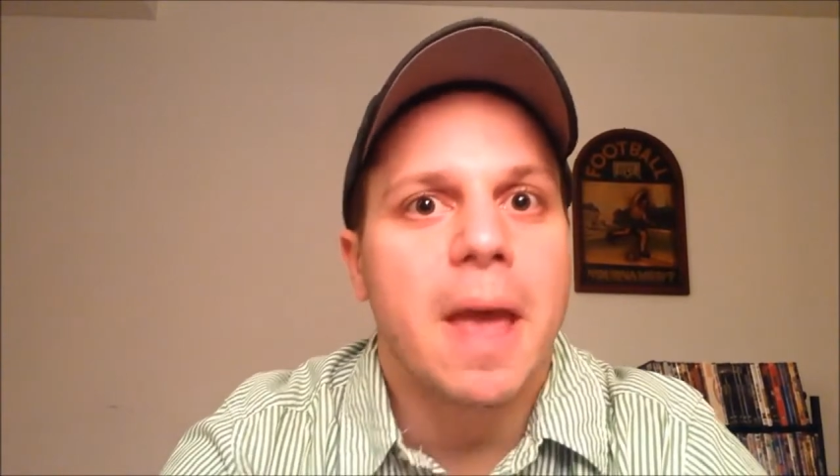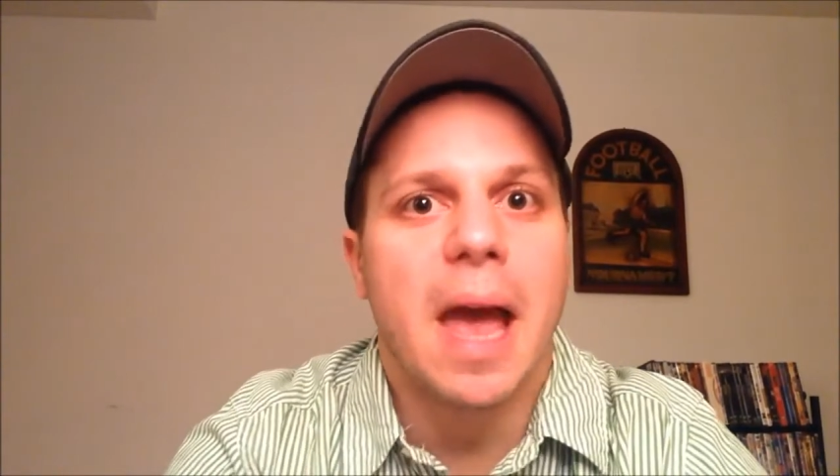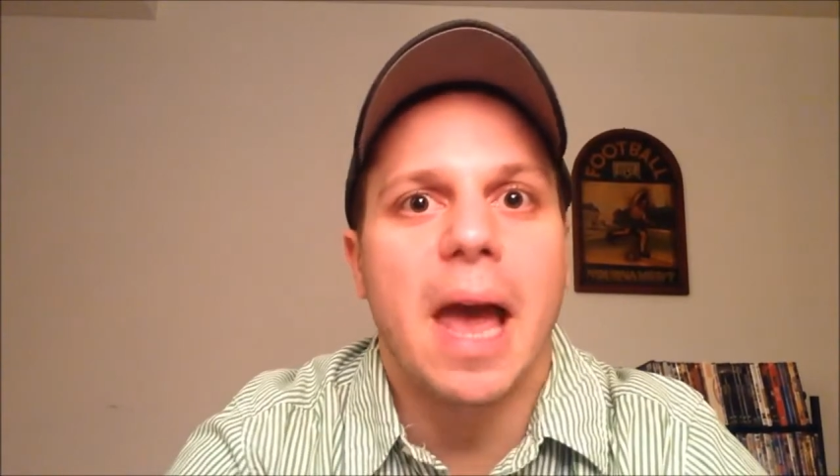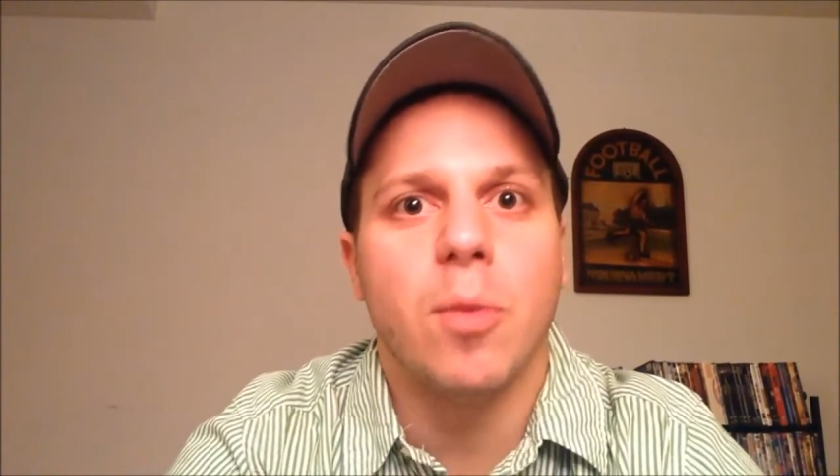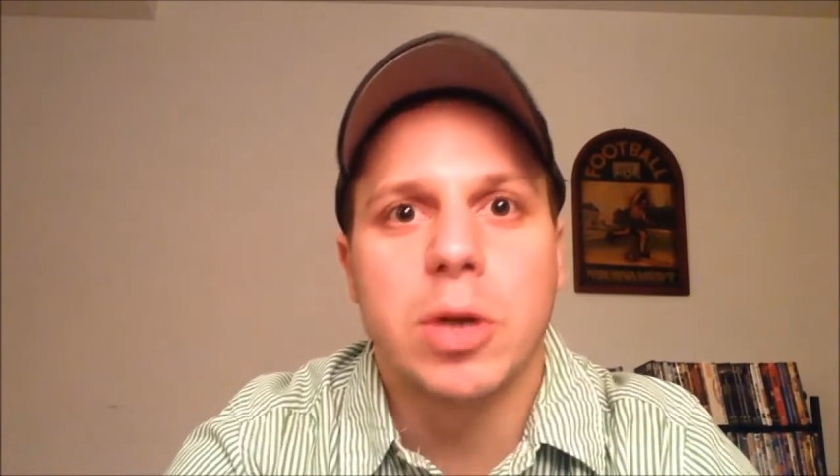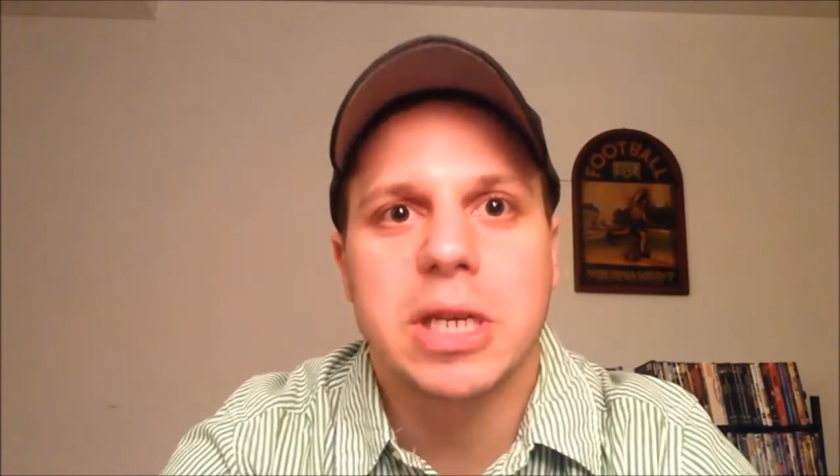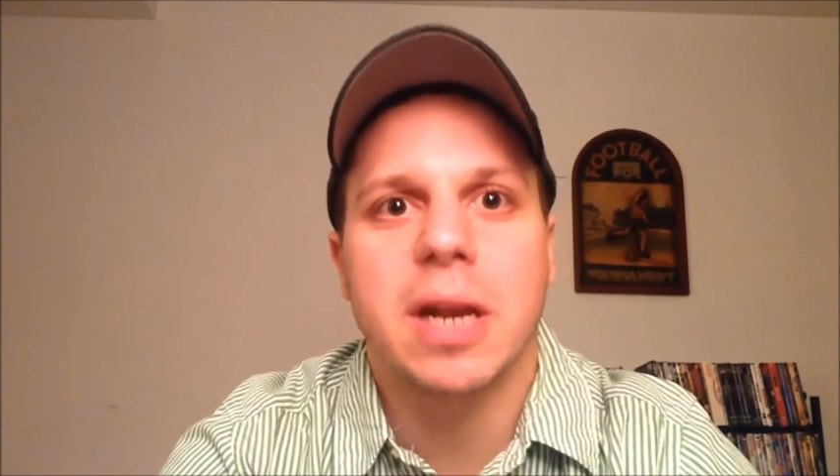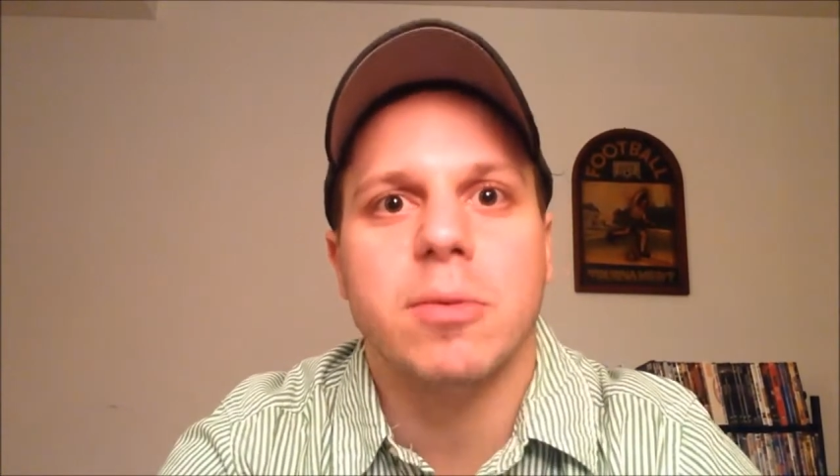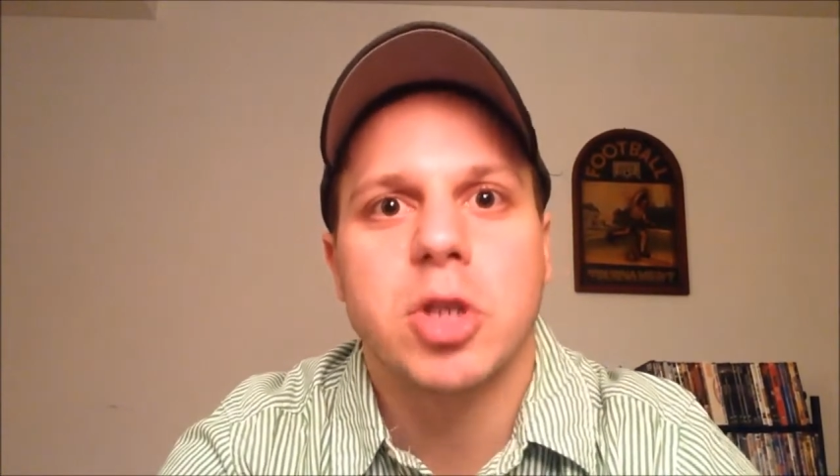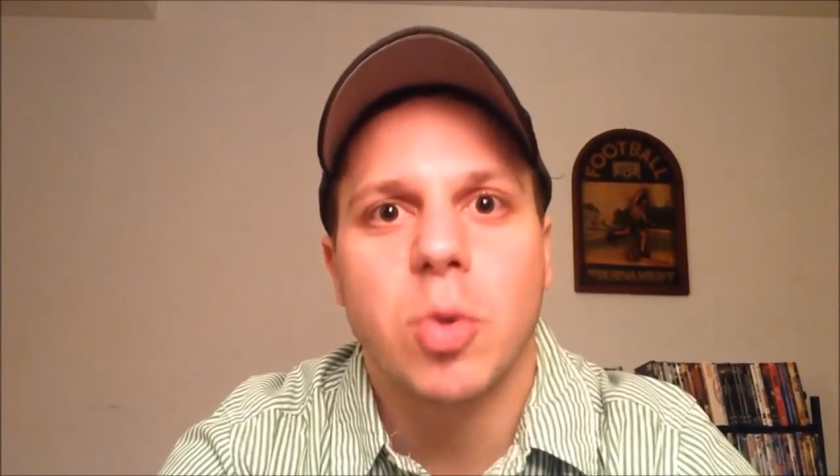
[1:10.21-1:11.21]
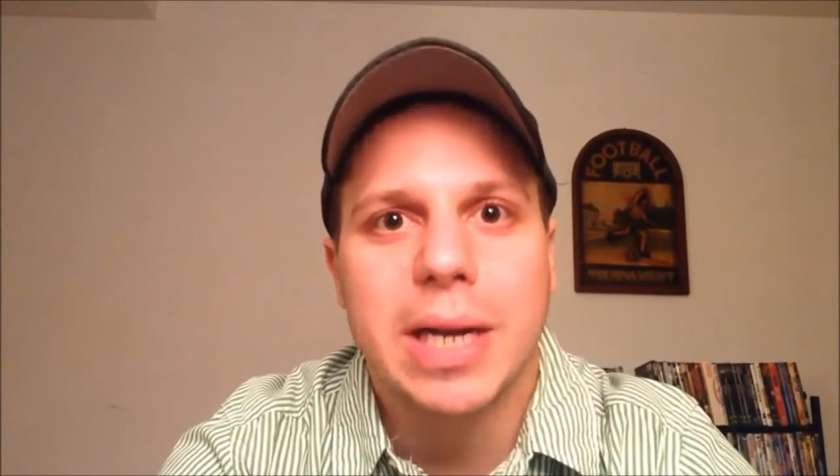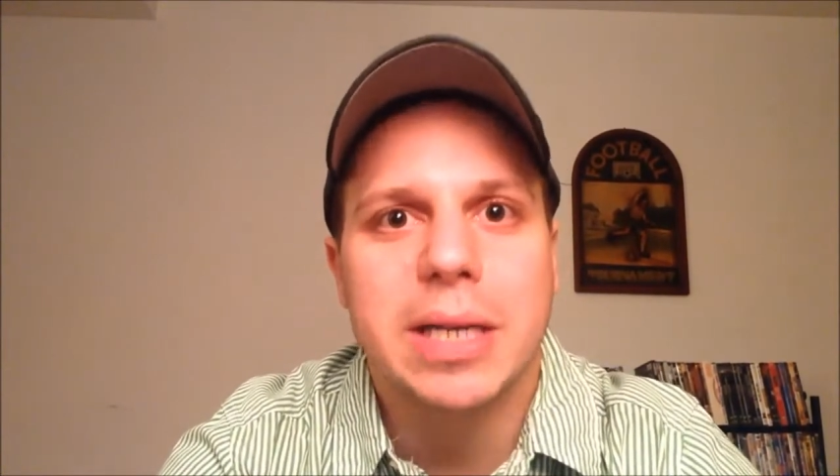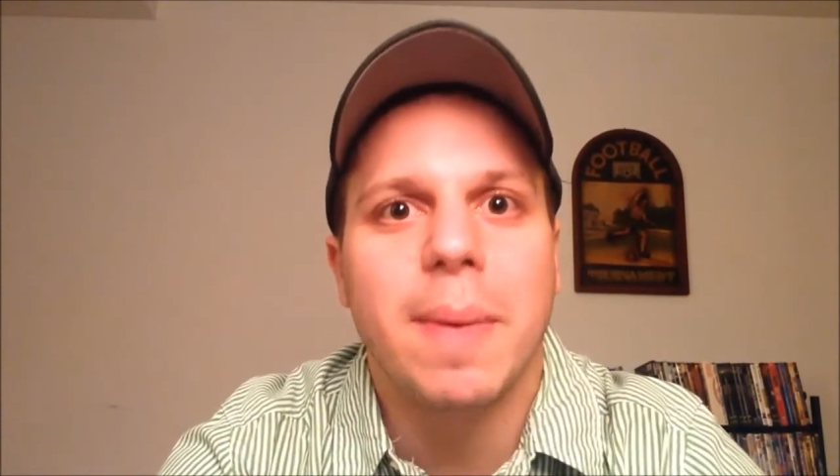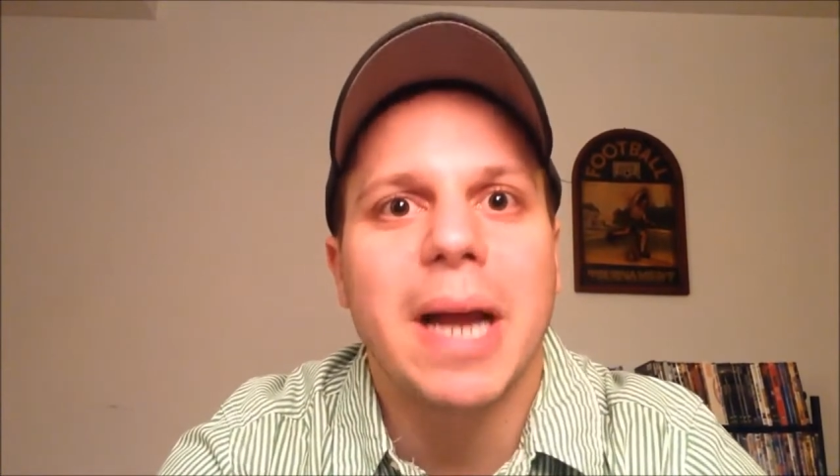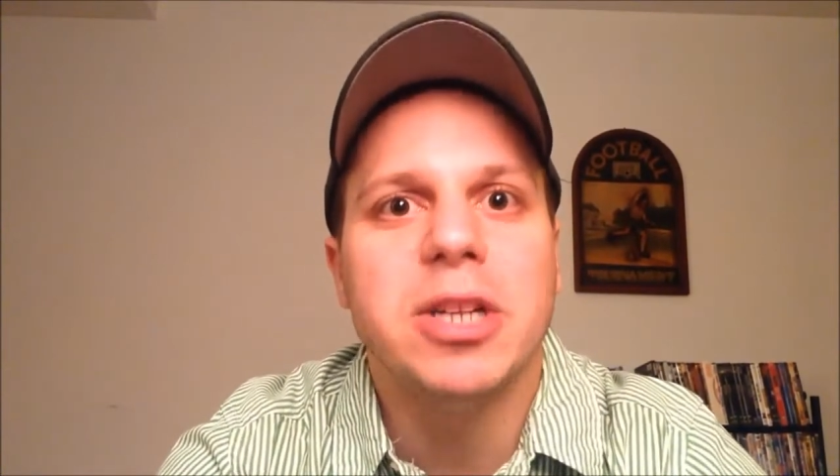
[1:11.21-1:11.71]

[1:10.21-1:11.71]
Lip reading: And once again, it was directed by